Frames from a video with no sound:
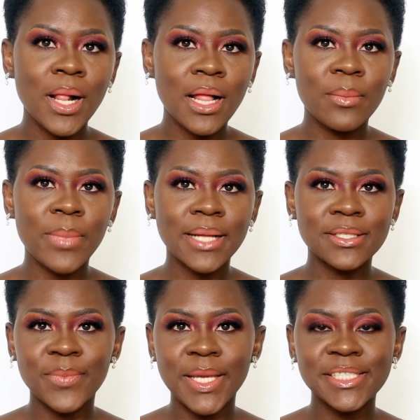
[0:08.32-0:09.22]
Welcome
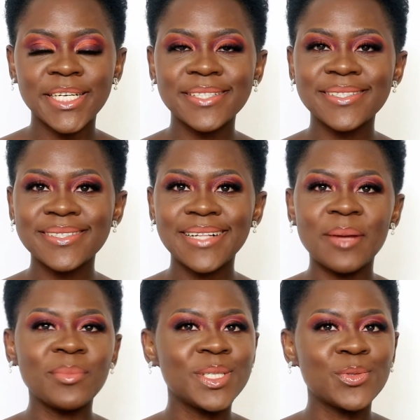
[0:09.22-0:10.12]
back to my channel.
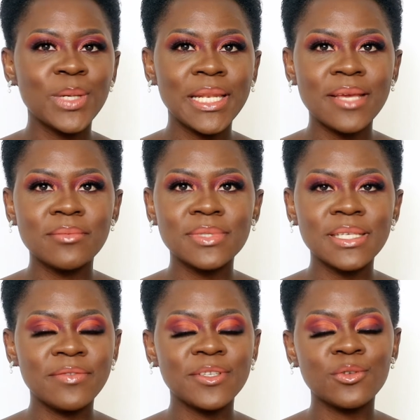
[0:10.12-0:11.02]
I'm Miss Williams.
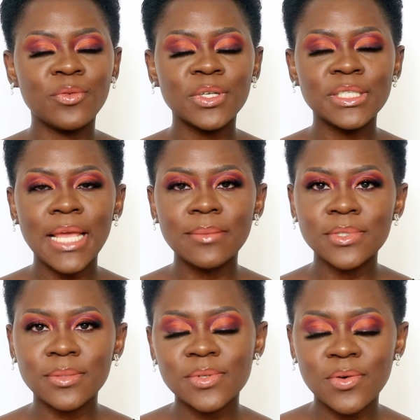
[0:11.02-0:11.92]
If it's your first time,
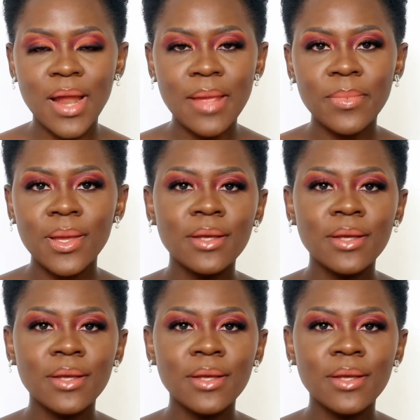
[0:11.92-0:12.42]
subscribe.